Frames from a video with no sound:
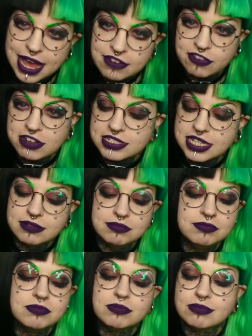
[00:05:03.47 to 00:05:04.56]
headphones in,
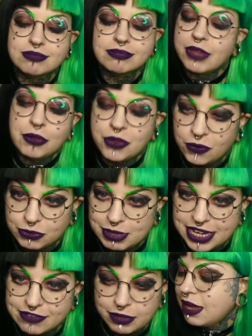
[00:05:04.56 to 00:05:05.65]
don't talk to
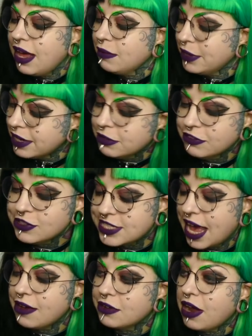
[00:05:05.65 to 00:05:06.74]
me either. When I walk through
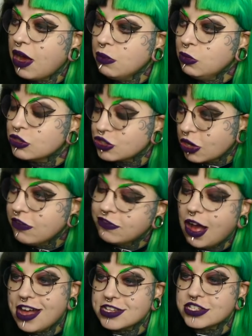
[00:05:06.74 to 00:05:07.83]
town, I walk so
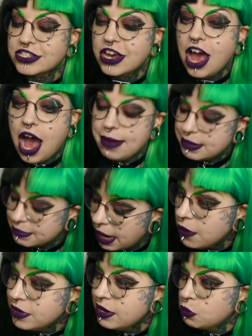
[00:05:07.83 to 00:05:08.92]
fast. I'm in my
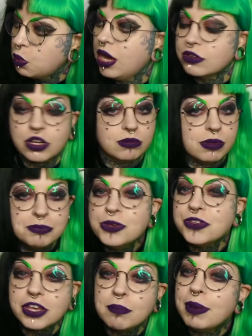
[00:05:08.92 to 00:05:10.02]
own little world. I've got my
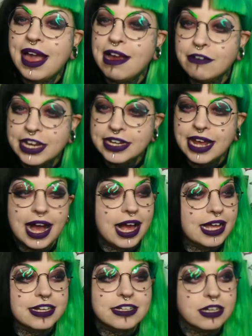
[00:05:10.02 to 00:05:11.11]
music blaring
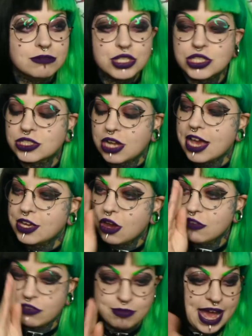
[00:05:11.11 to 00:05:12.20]
and I go
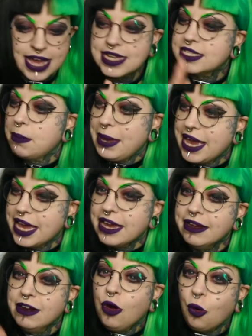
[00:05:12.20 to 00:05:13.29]
from A to B,
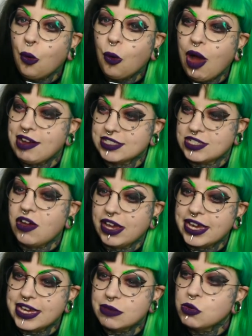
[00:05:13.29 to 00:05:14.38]
or
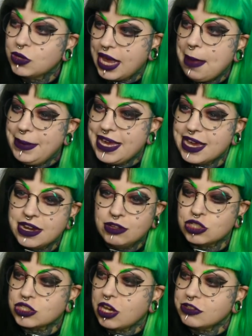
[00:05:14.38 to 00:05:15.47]
anxiety will get me and I'll
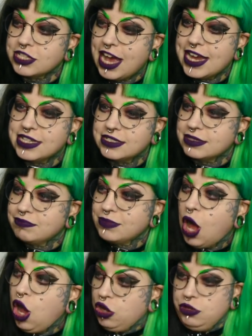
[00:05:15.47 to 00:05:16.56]
just go to A to
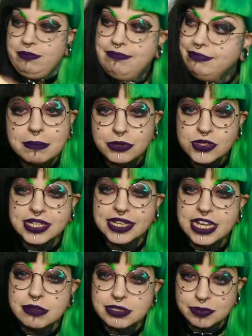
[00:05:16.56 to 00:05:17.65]
home. Music
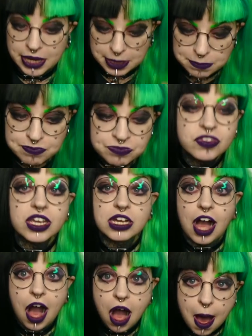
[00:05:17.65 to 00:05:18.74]
keeps me
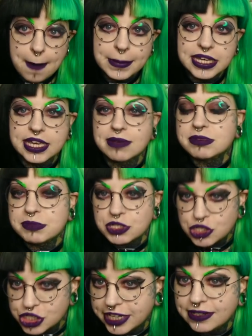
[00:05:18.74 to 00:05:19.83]
calm. It keeps me
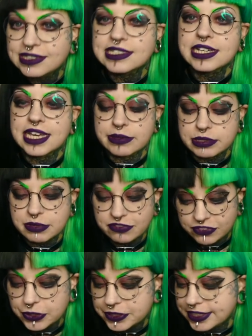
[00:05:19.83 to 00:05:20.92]
chilled. It keeps me
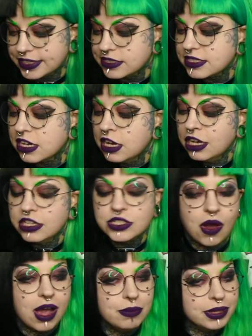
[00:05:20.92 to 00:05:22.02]
focused. So
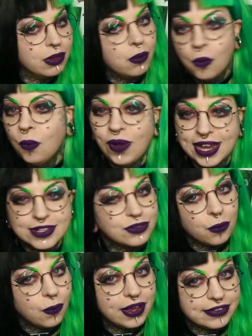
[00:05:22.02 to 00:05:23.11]
I will always
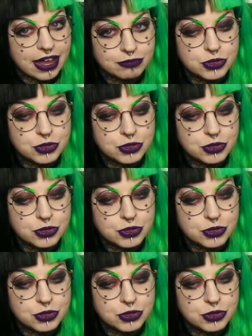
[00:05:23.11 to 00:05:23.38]
have